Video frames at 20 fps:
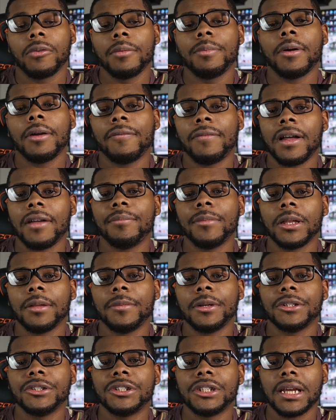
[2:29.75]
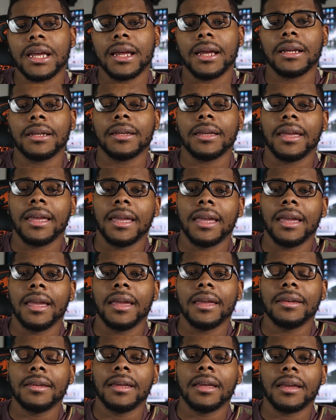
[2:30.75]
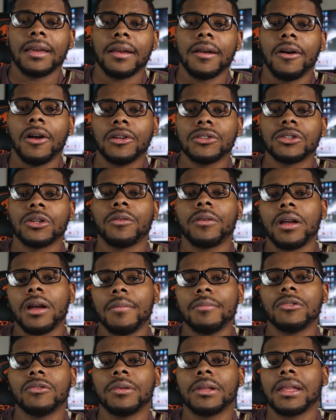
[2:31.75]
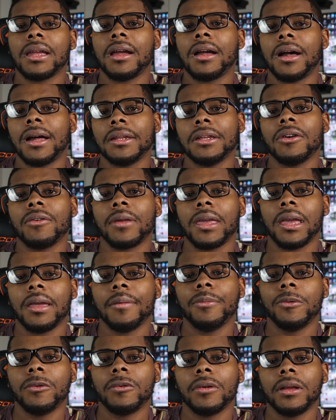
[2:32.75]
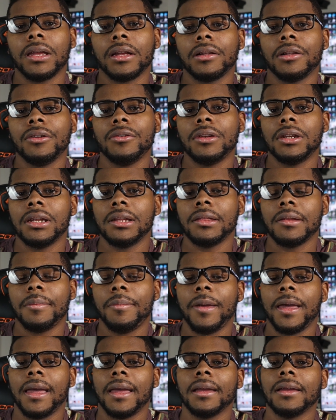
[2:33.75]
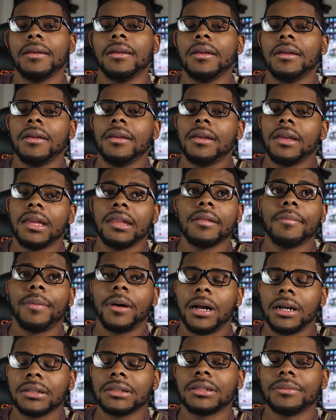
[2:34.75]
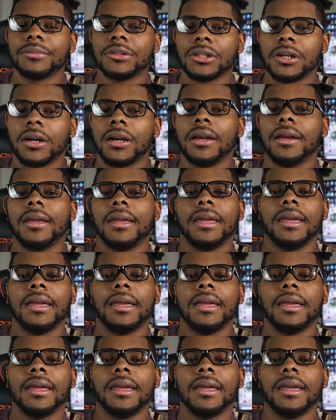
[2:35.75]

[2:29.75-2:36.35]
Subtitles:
3.5 millimeter jack, and it also comes with that audio cable included in the box. I'm sorry.